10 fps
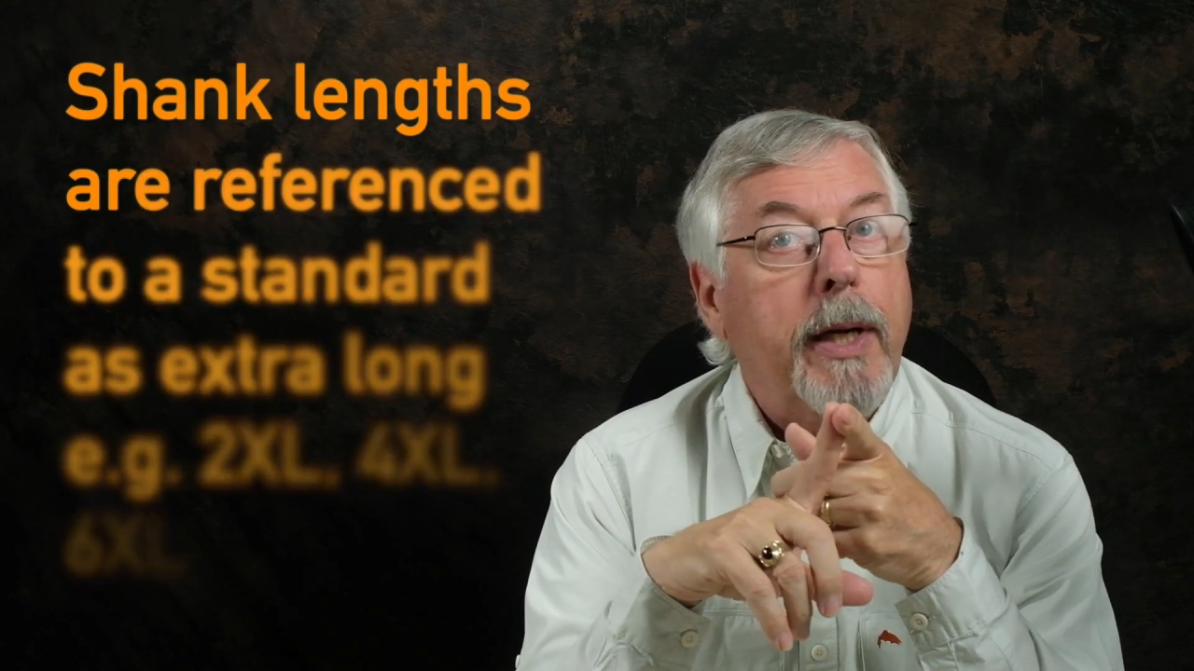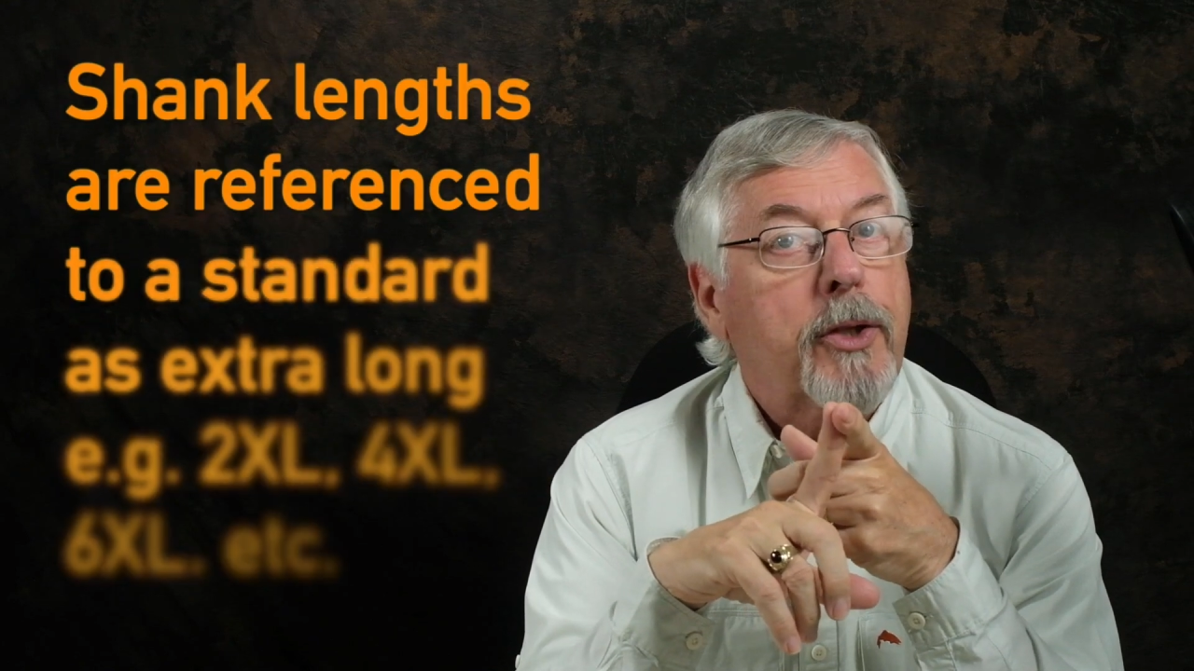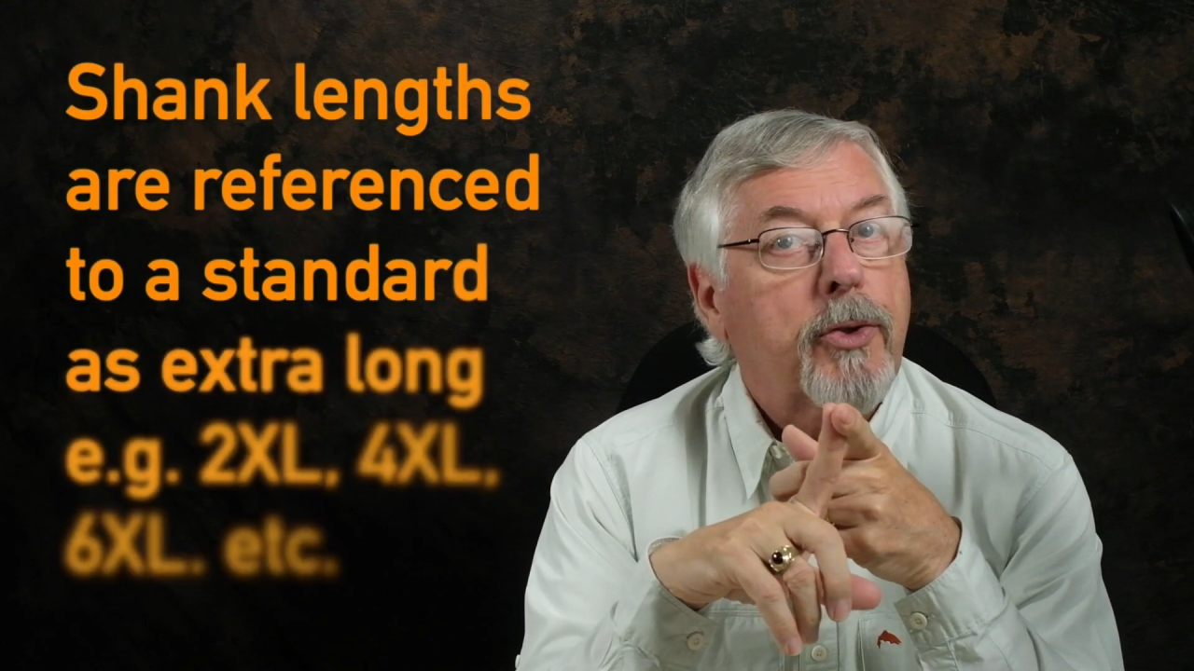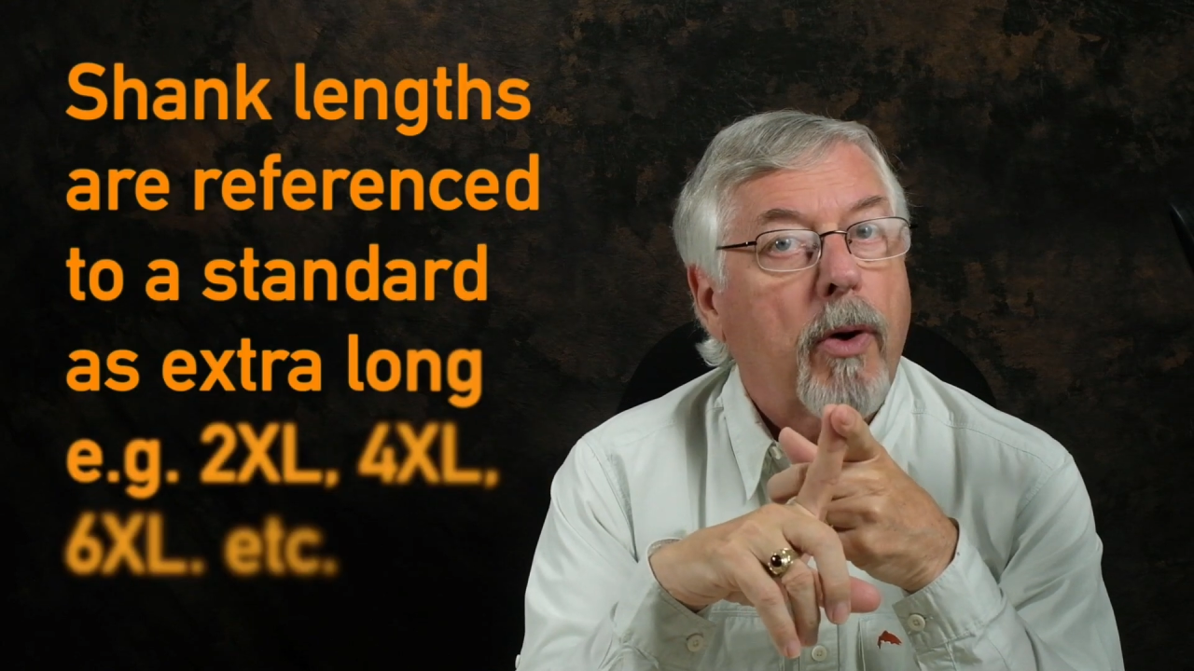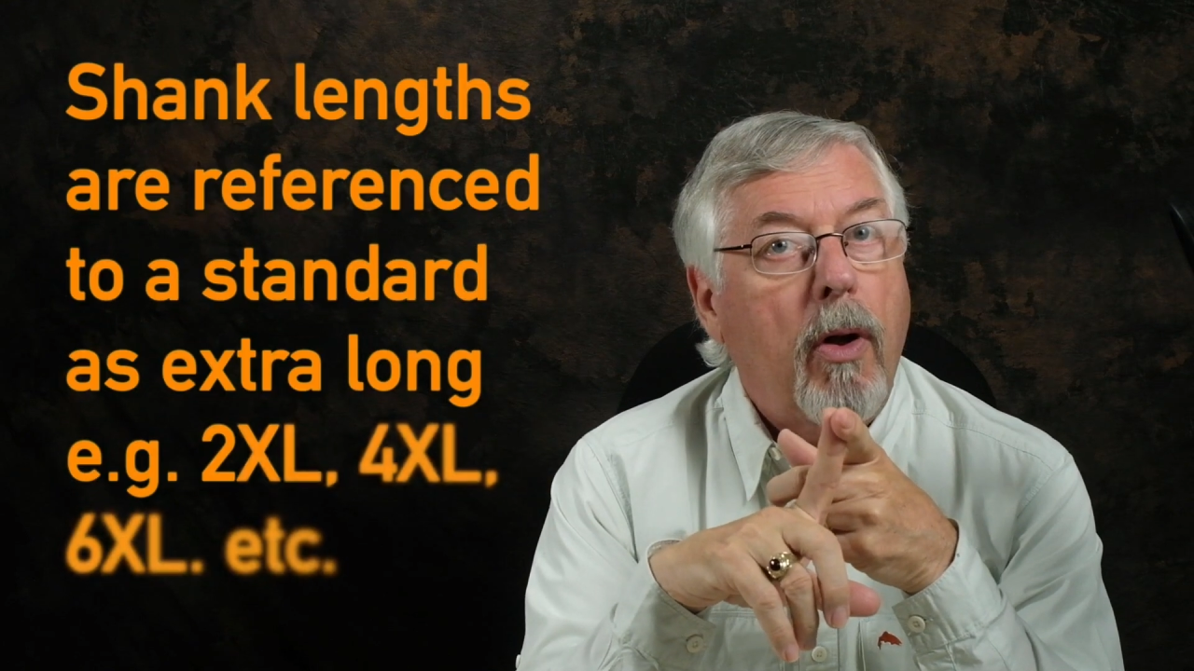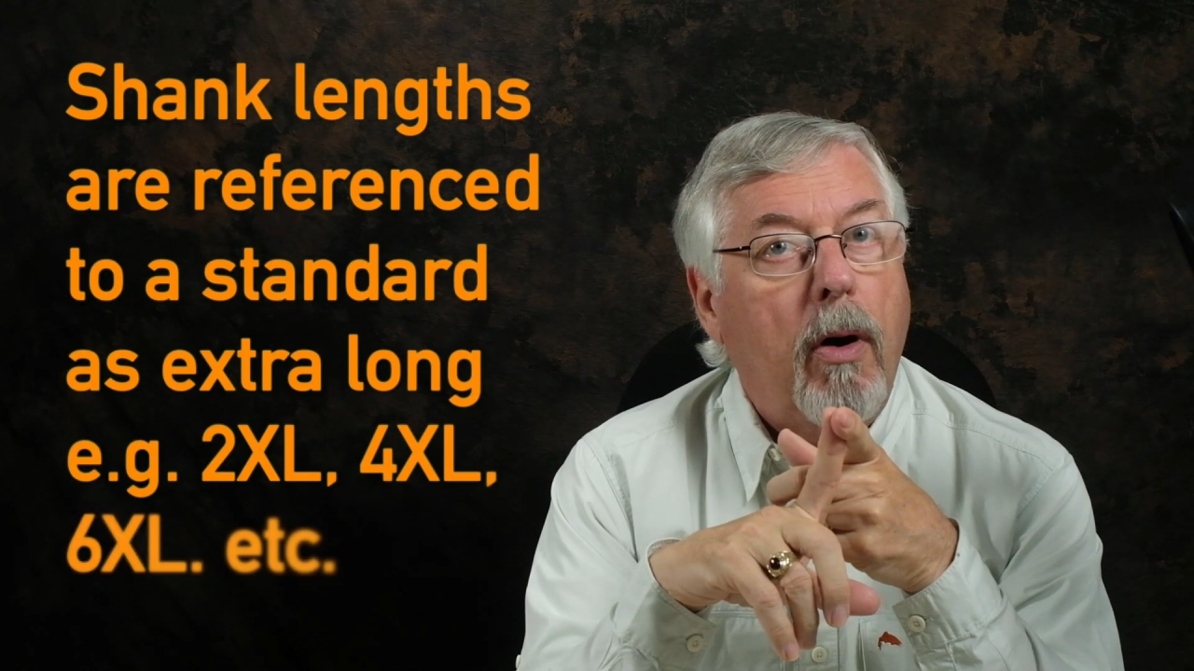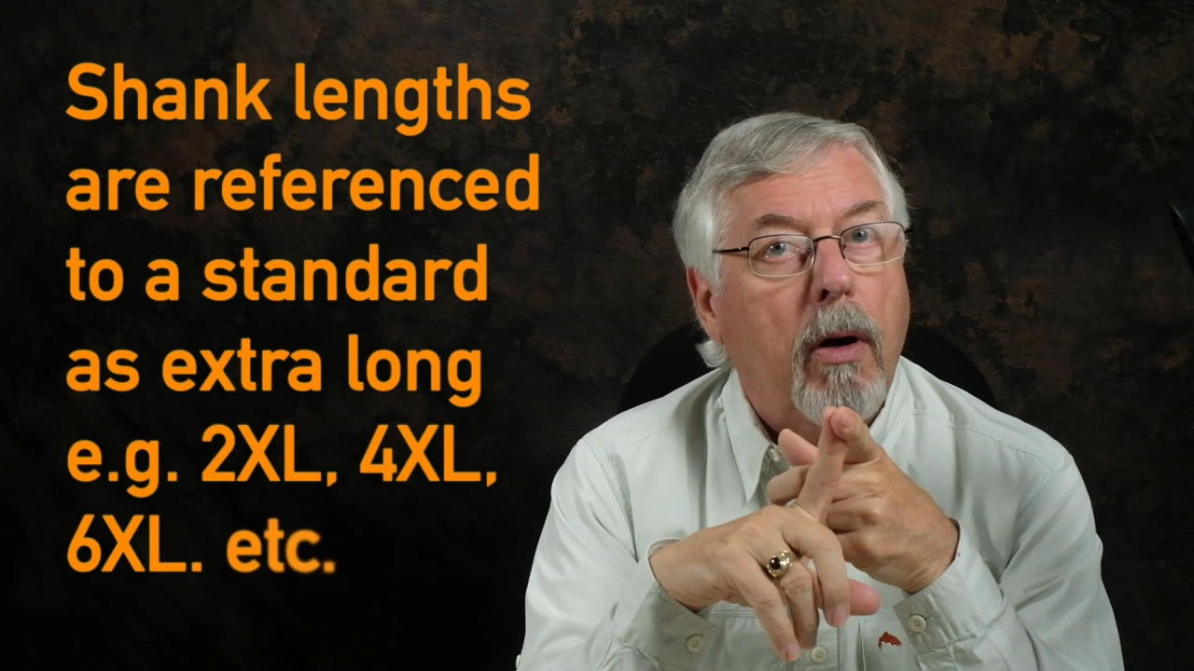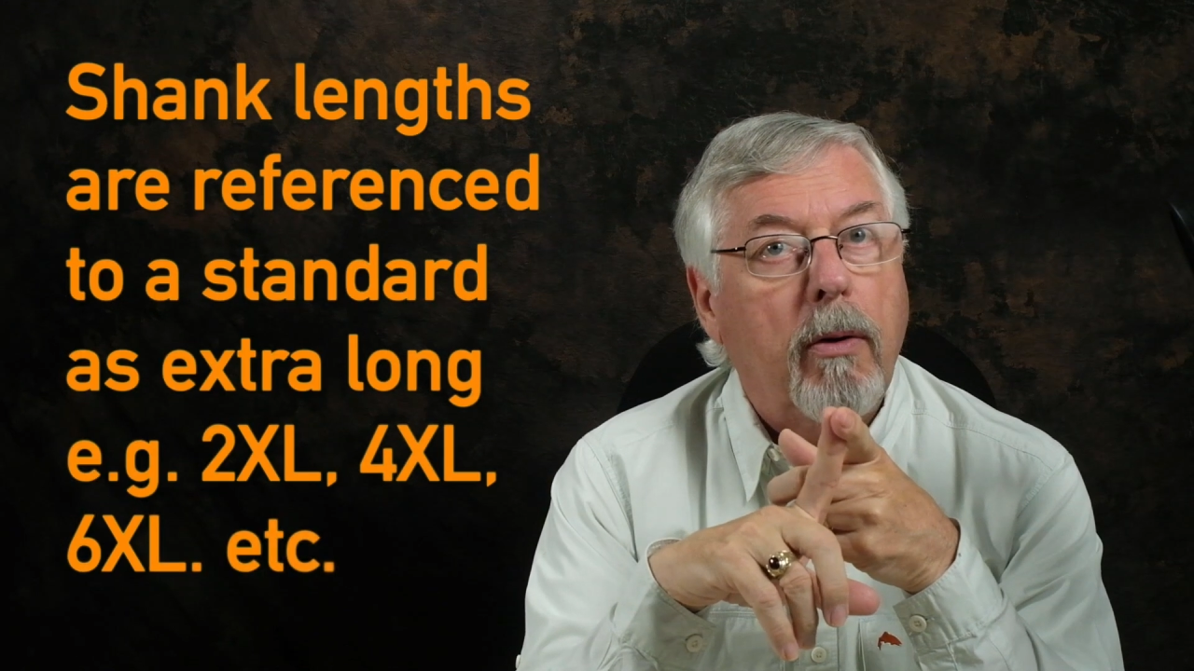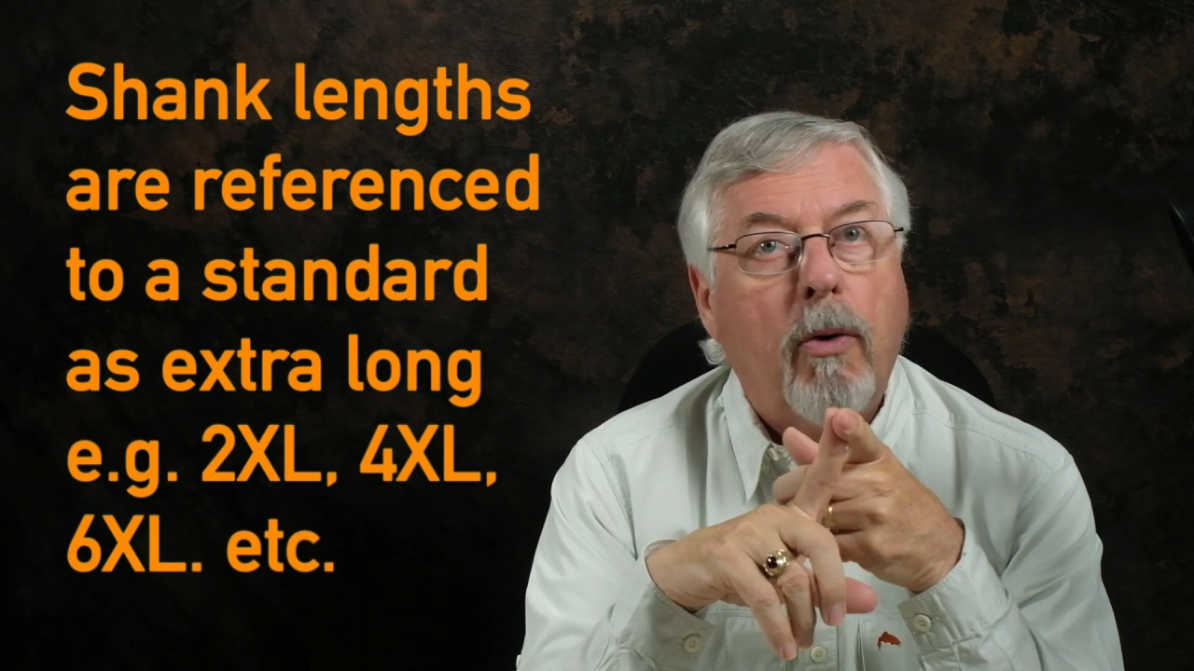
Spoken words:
extra long,